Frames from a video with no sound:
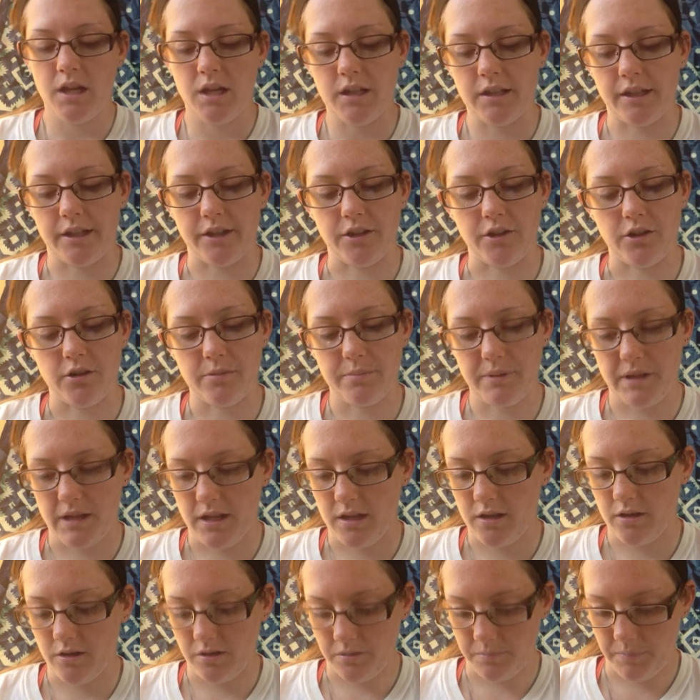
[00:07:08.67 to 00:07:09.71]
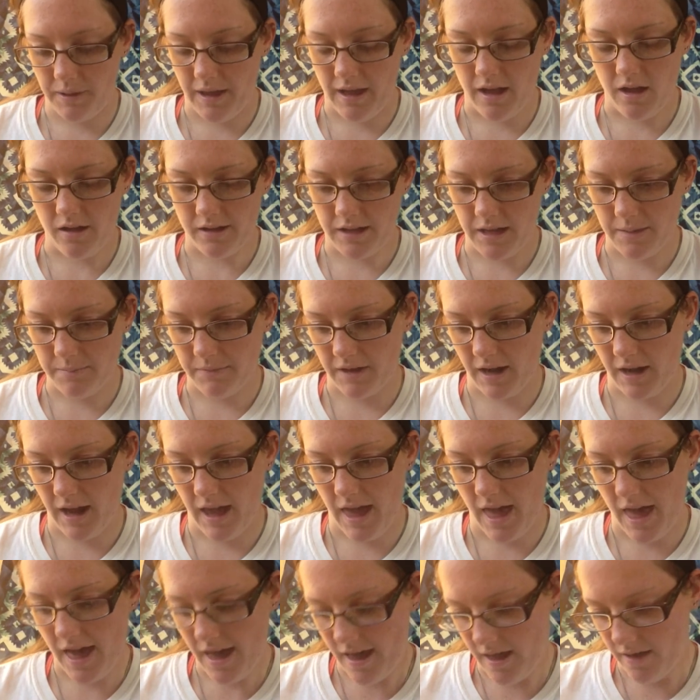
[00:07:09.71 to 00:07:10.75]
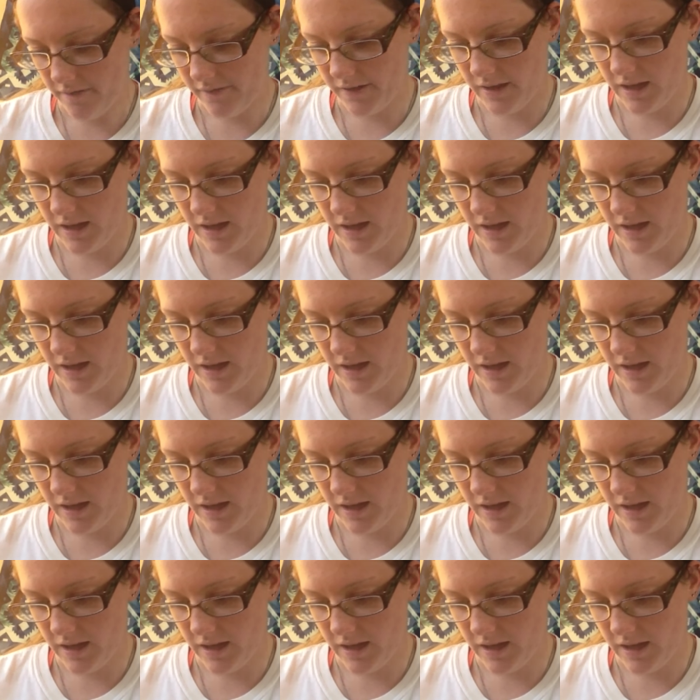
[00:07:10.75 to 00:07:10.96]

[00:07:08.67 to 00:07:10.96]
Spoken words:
like, European or PAL game that I have,